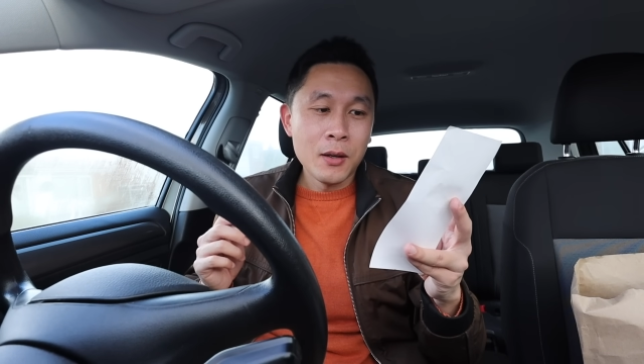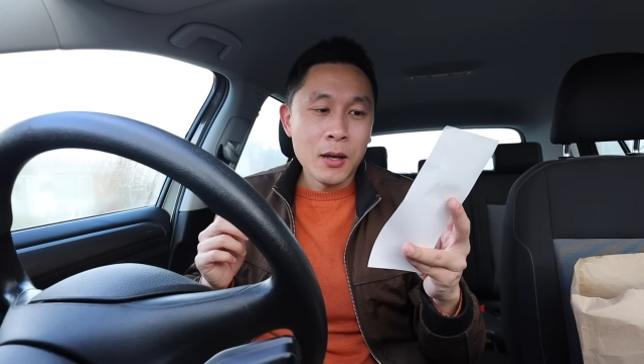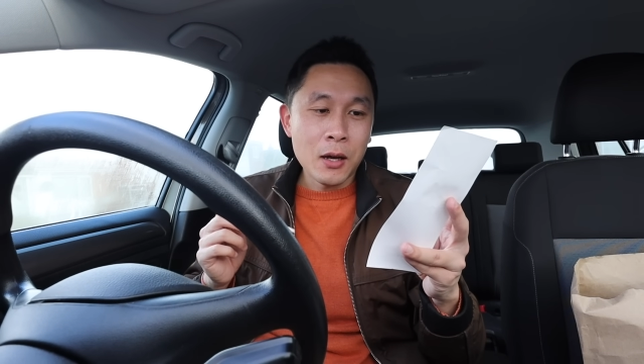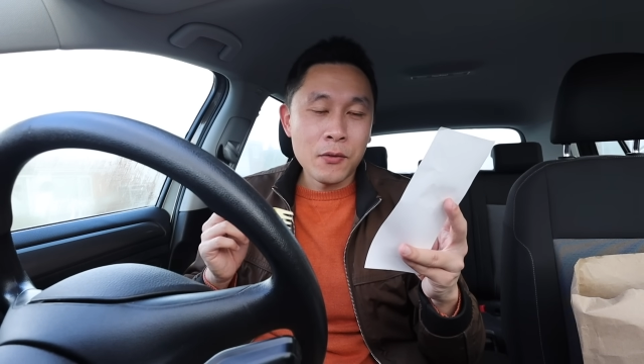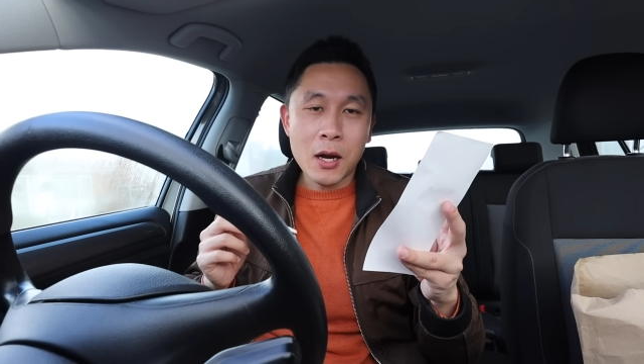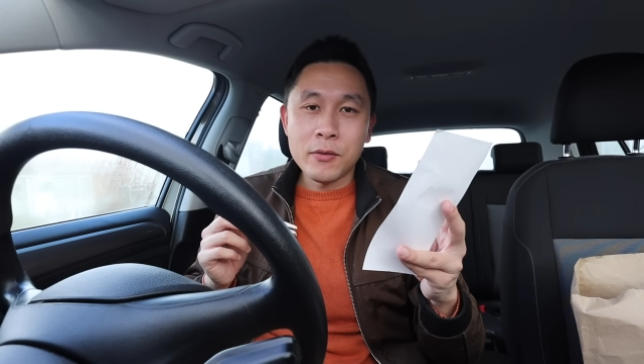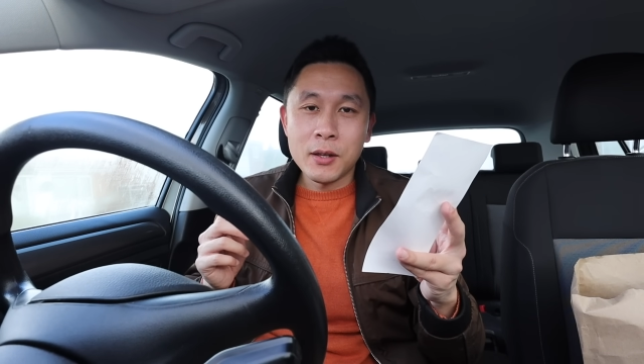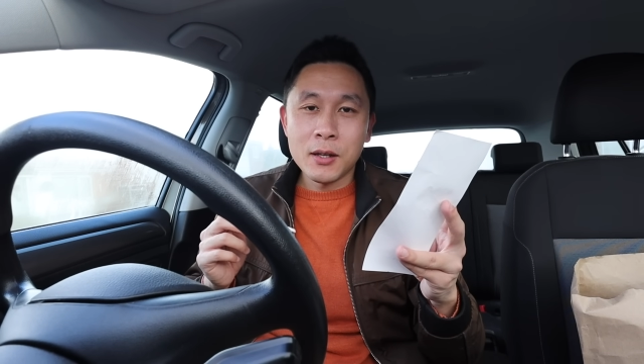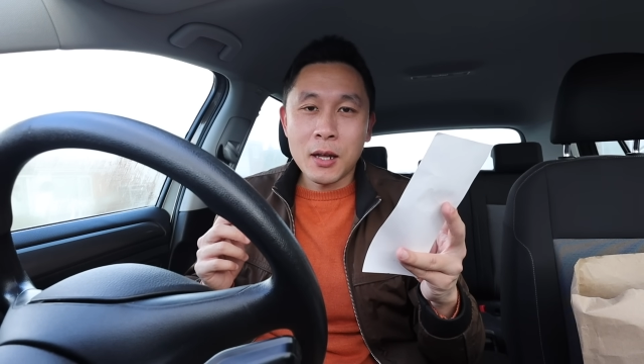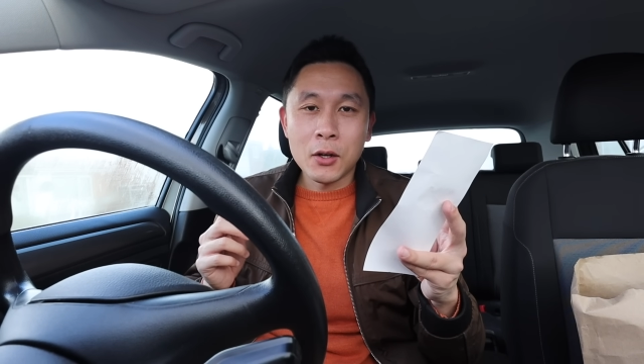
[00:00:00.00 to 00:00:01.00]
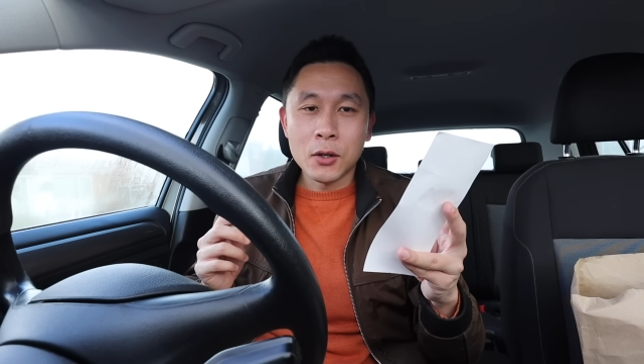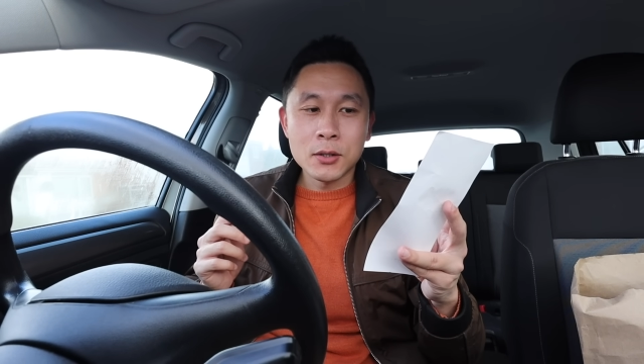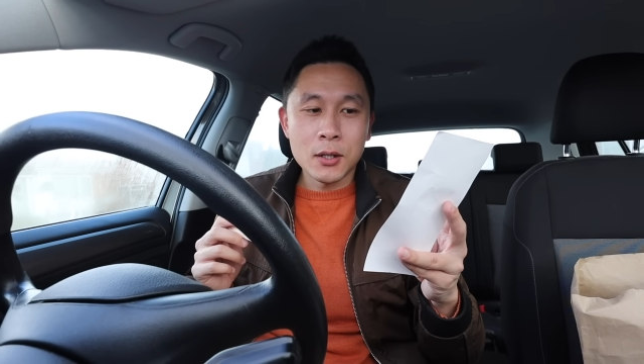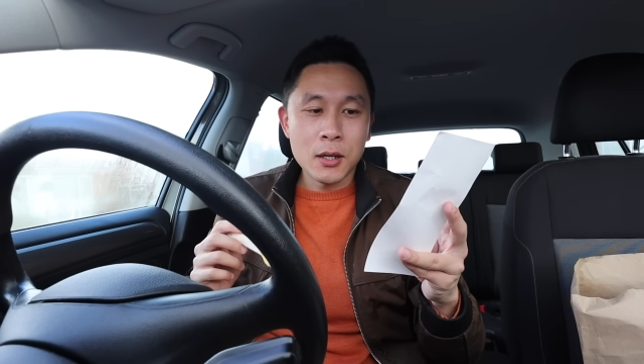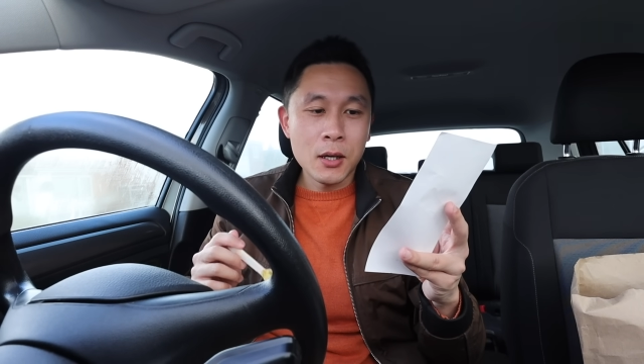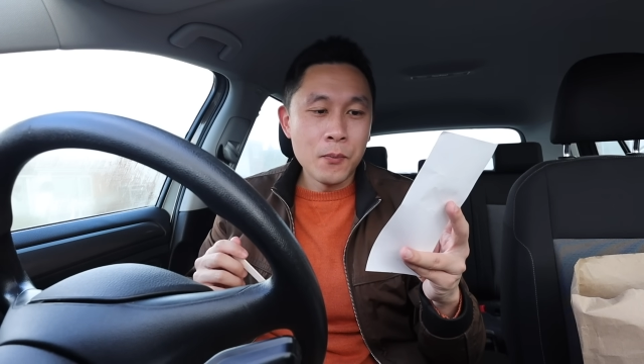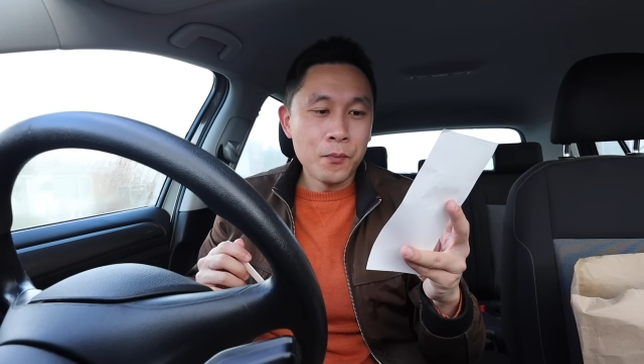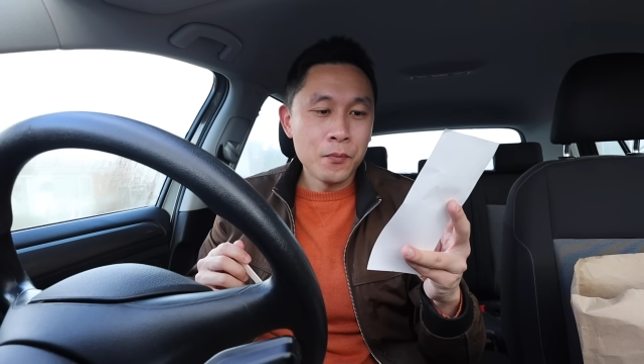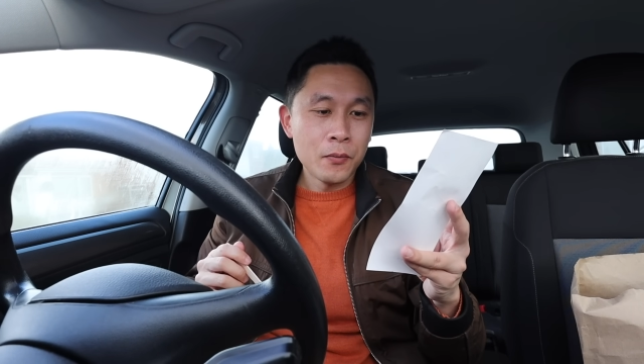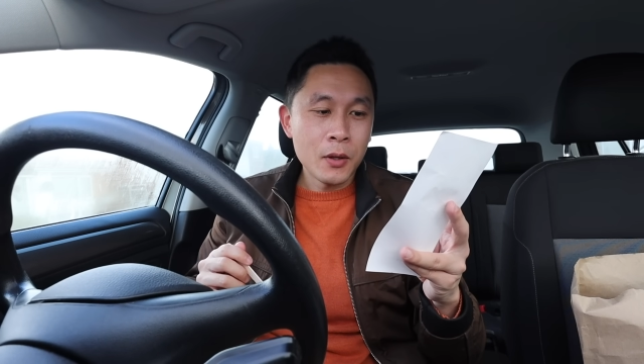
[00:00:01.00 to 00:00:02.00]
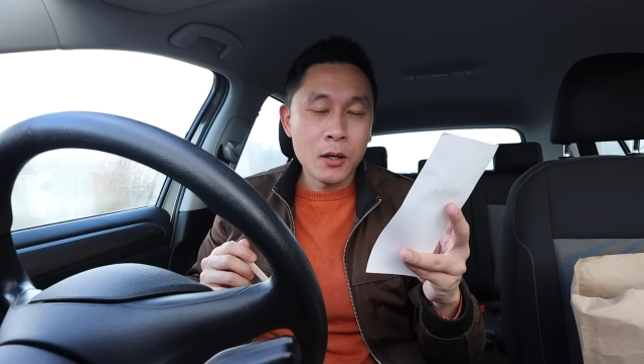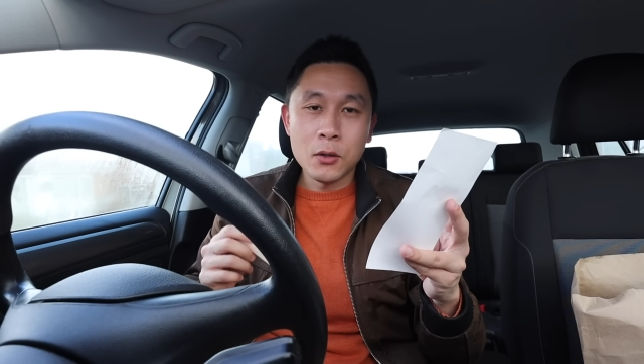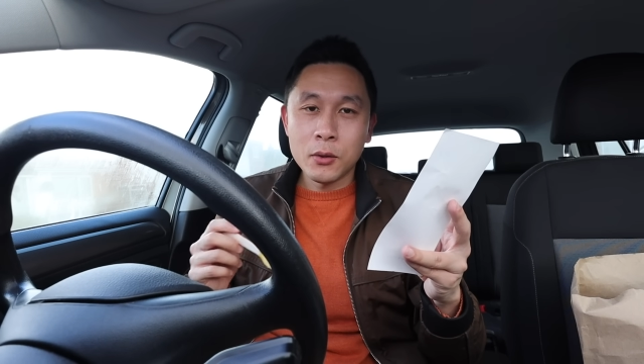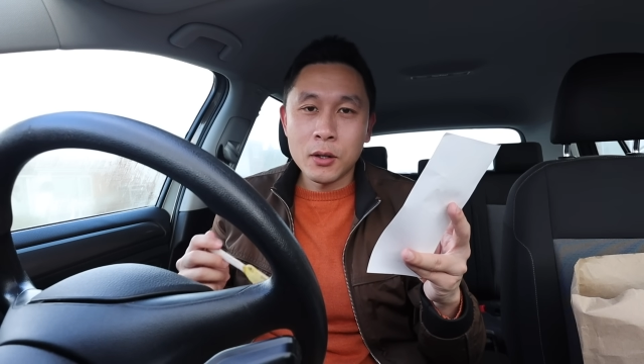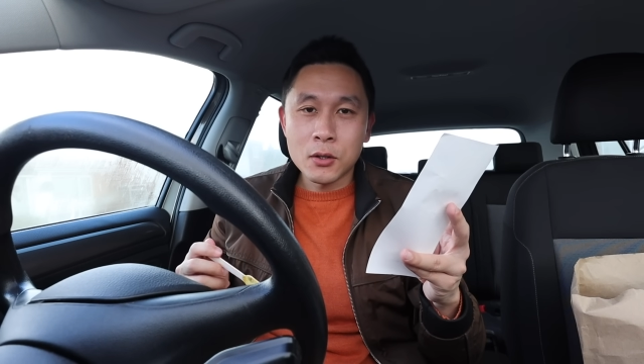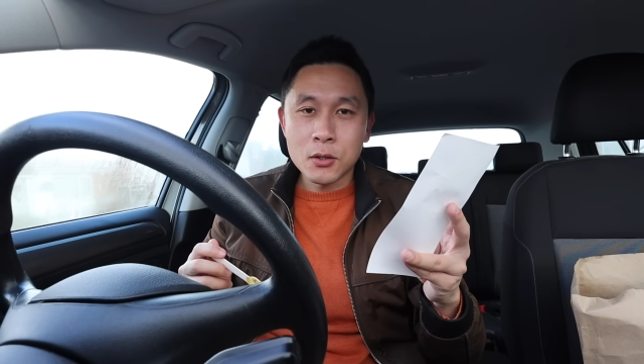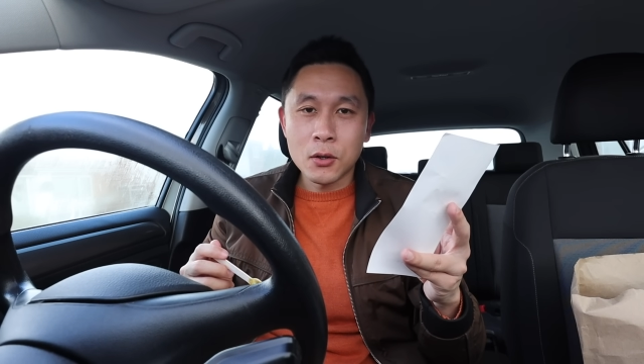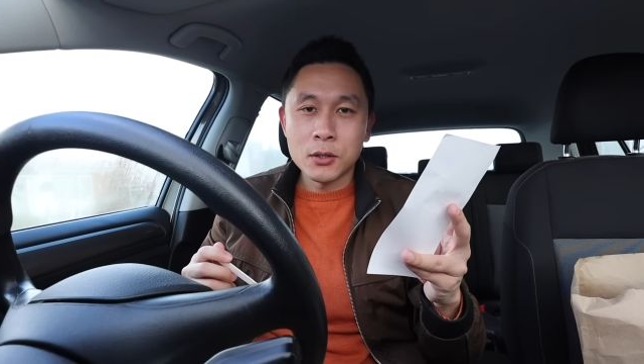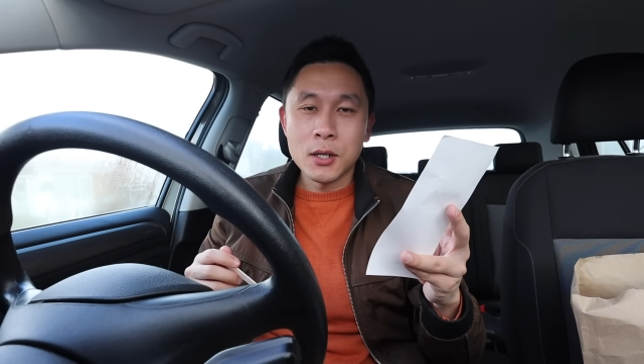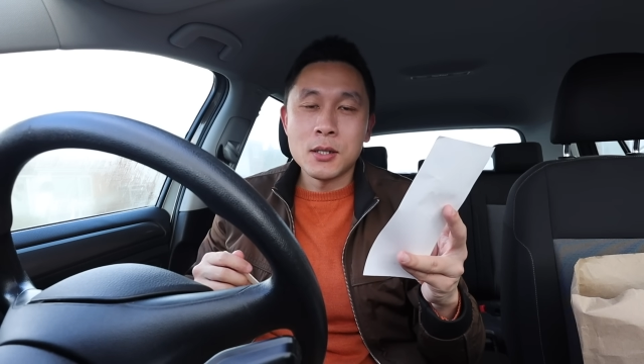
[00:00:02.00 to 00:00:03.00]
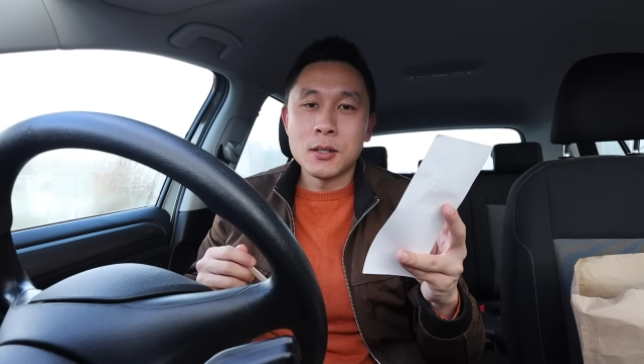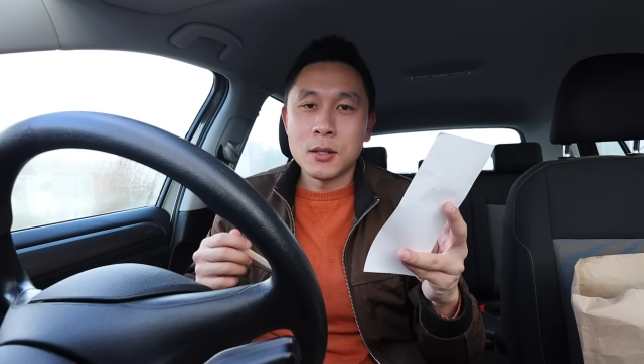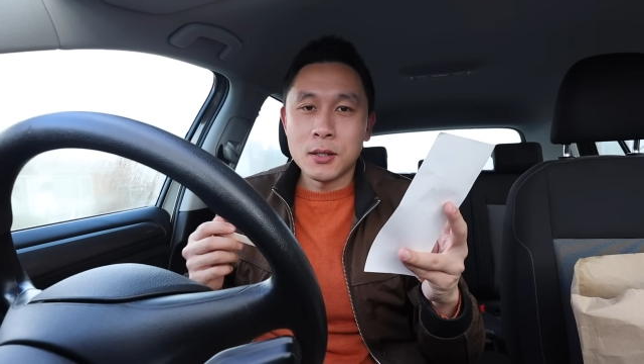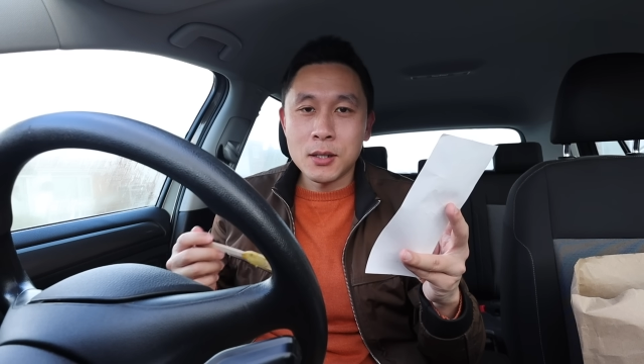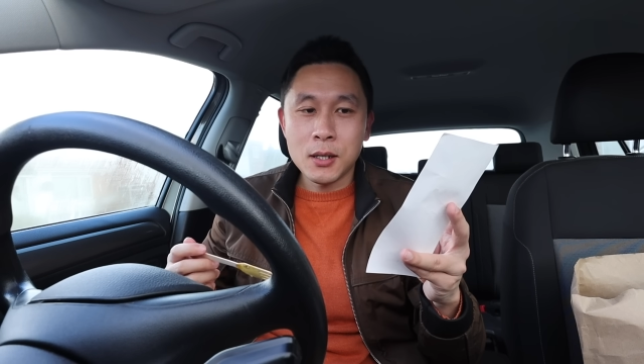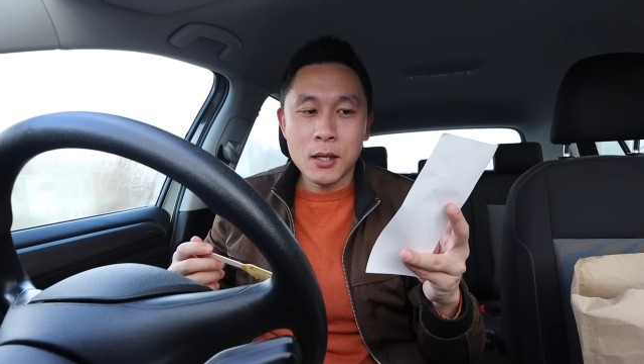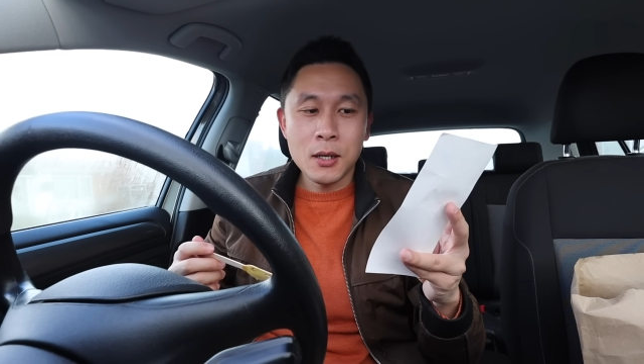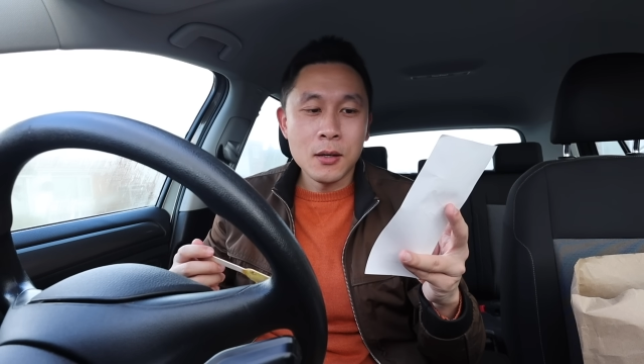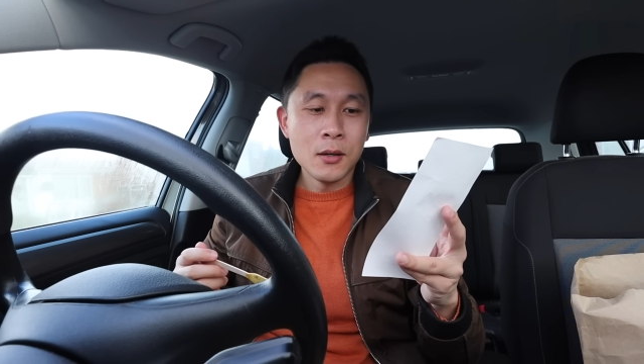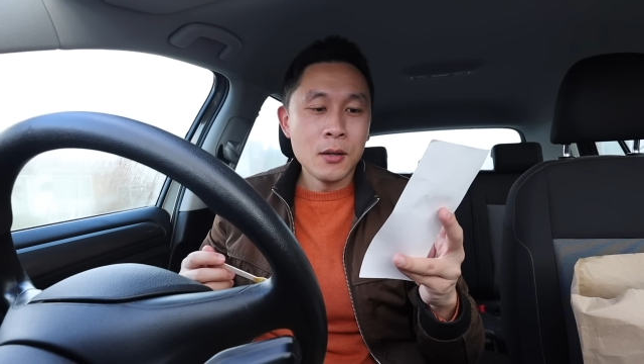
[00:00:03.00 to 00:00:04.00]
And for everything that I got today, including the sauces, the tea,